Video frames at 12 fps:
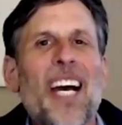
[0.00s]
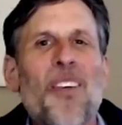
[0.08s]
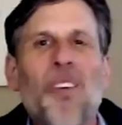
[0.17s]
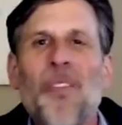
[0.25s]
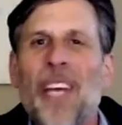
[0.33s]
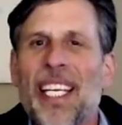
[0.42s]

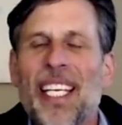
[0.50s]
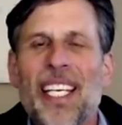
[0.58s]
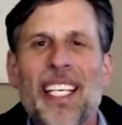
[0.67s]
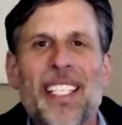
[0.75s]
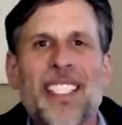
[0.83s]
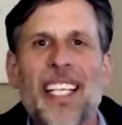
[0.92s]
we're making
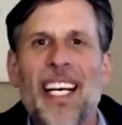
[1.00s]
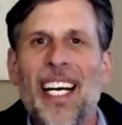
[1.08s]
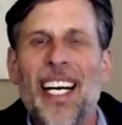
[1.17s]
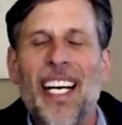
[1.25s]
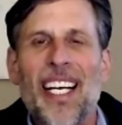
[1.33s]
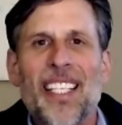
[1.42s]
it's
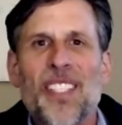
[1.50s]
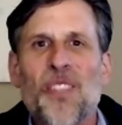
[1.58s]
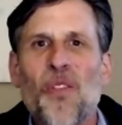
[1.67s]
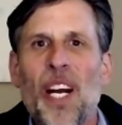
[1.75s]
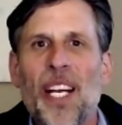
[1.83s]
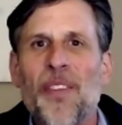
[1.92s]
uh, it's
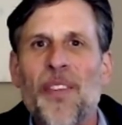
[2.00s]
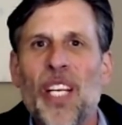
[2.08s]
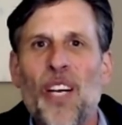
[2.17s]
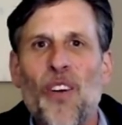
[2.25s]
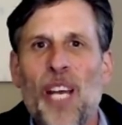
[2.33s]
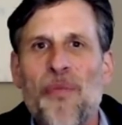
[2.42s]
one of you
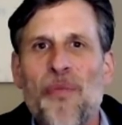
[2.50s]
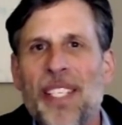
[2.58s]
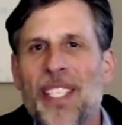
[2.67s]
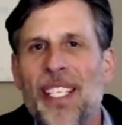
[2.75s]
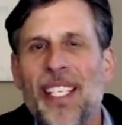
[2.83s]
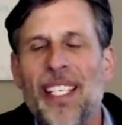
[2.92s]
know when I
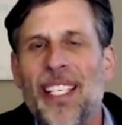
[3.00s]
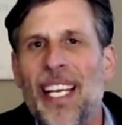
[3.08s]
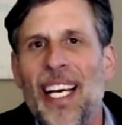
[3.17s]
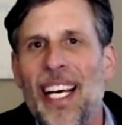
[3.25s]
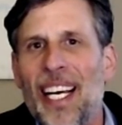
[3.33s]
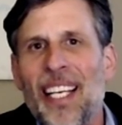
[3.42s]
mentioned
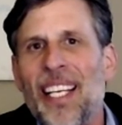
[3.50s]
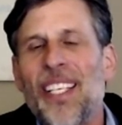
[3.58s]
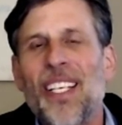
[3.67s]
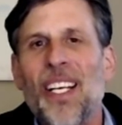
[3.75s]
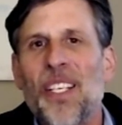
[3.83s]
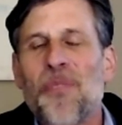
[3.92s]
uh,
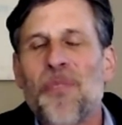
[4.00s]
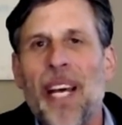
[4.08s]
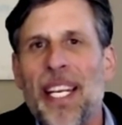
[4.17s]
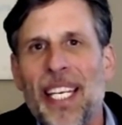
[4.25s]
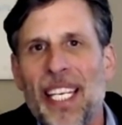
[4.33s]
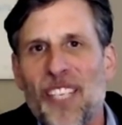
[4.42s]
you know
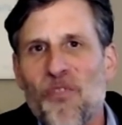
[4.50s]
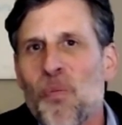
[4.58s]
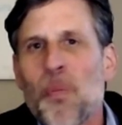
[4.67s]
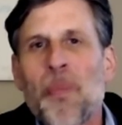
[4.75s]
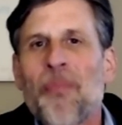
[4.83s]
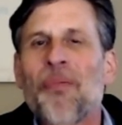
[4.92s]
spending
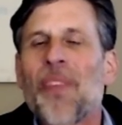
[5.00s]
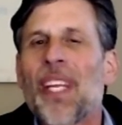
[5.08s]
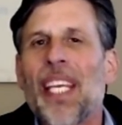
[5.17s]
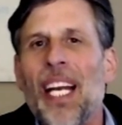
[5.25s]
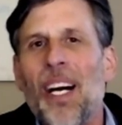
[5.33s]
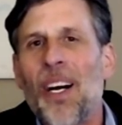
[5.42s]

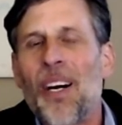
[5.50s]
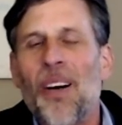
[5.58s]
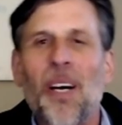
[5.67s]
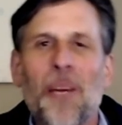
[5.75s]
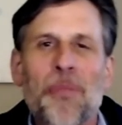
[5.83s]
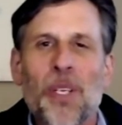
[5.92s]
you know
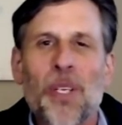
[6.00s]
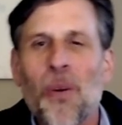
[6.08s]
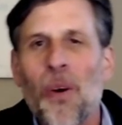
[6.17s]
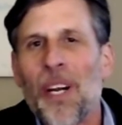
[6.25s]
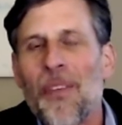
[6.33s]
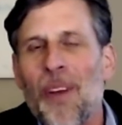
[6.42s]
up to a
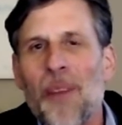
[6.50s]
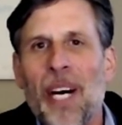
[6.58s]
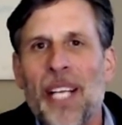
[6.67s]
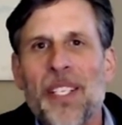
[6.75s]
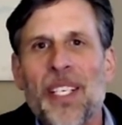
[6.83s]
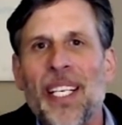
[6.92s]
quarter of our
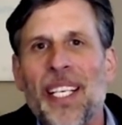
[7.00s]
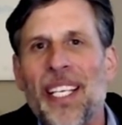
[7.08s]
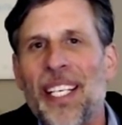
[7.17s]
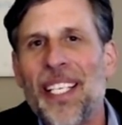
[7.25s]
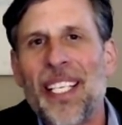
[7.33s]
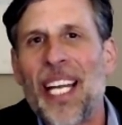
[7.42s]
budget in,
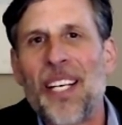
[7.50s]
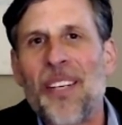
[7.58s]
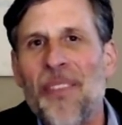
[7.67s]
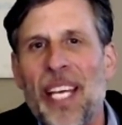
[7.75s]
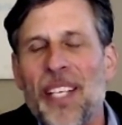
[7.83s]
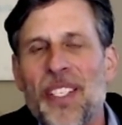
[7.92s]
in
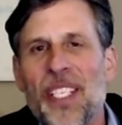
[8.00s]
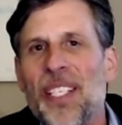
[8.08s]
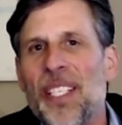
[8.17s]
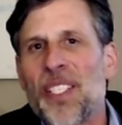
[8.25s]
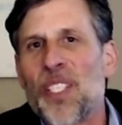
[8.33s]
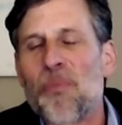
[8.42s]
innovation.
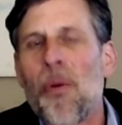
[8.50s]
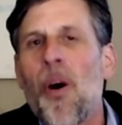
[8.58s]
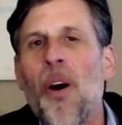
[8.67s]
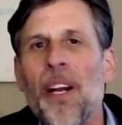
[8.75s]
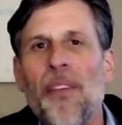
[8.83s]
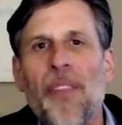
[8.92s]
This is
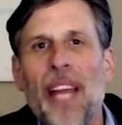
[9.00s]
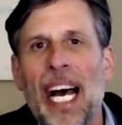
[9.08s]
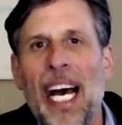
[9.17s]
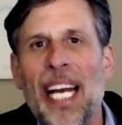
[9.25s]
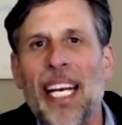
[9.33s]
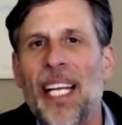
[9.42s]
part of
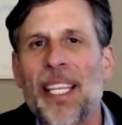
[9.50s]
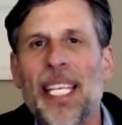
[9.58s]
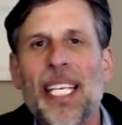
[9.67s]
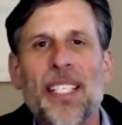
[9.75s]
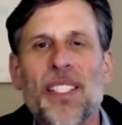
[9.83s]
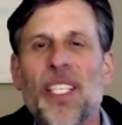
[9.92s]
that, and I
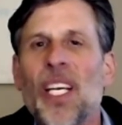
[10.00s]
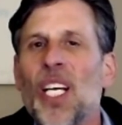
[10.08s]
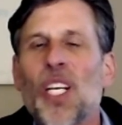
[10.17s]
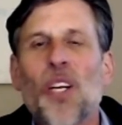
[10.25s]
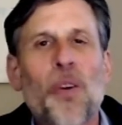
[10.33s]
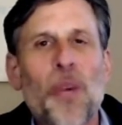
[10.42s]
think it's
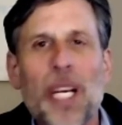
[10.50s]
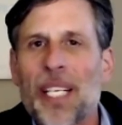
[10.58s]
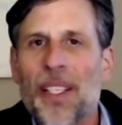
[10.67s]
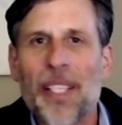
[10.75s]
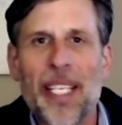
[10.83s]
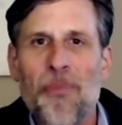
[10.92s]

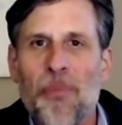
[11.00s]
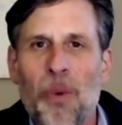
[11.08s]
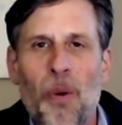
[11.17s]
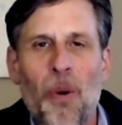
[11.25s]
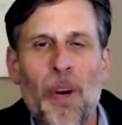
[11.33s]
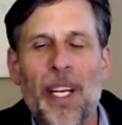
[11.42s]
critically
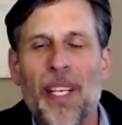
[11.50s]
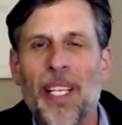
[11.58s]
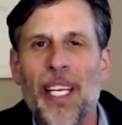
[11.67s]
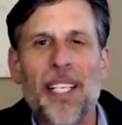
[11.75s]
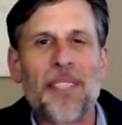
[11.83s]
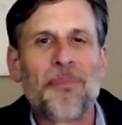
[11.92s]
important.
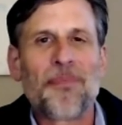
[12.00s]
that.